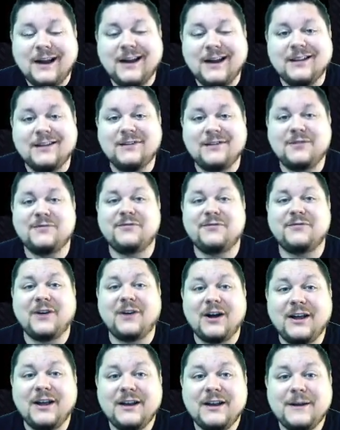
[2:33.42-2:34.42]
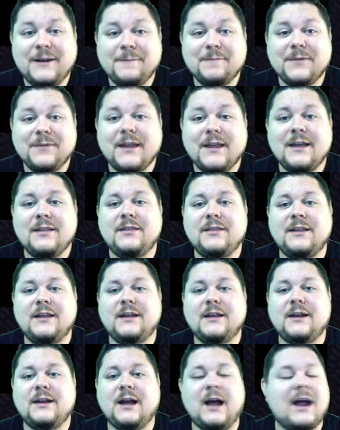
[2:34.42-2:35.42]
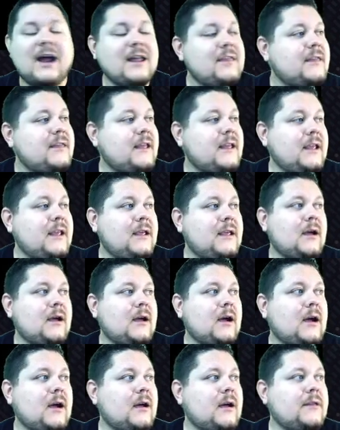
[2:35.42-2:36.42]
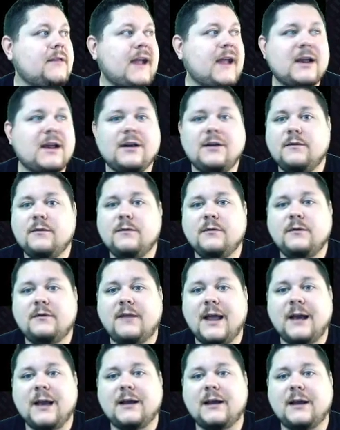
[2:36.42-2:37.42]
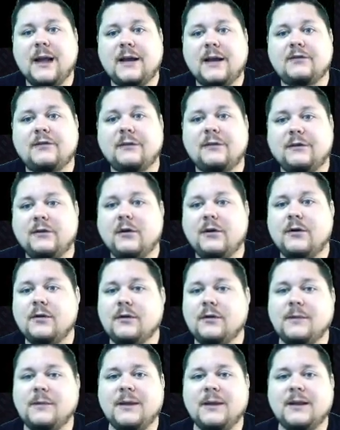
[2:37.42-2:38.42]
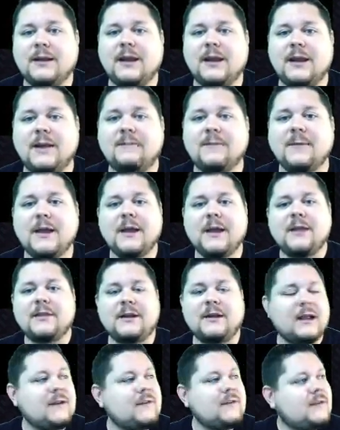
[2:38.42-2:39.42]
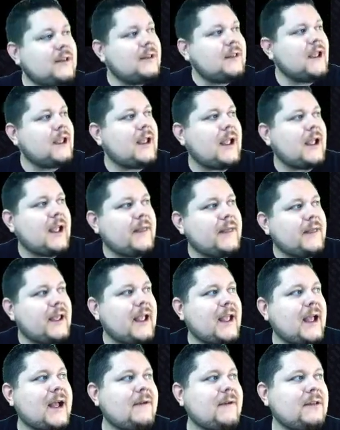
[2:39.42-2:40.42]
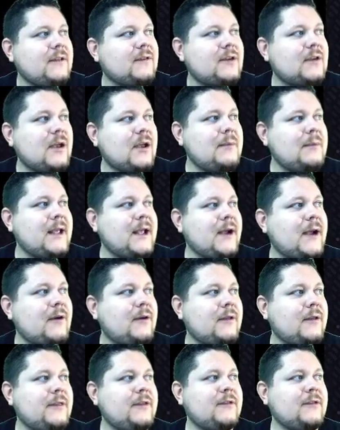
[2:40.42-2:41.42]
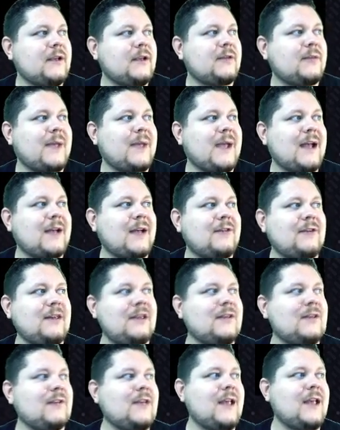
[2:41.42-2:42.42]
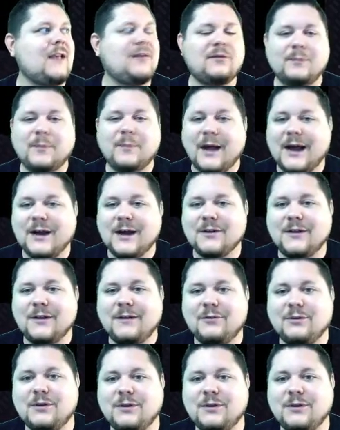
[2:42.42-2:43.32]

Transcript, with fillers: and it's fun, then I think that could actually totally make the game. The next thing they have that's coming out in this next patch is a Spire level